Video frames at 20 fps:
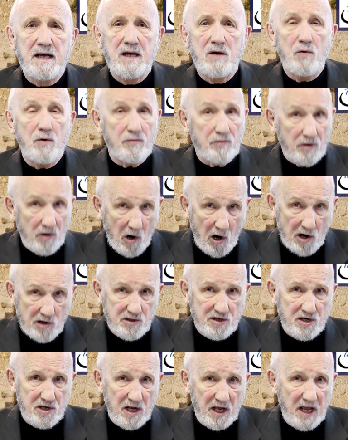with
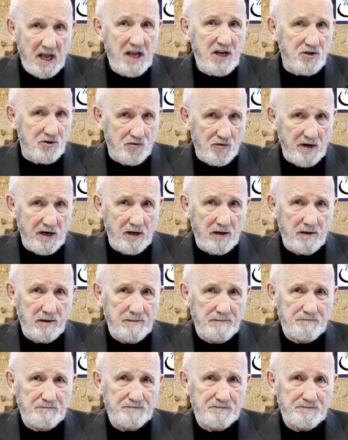regards to Israel.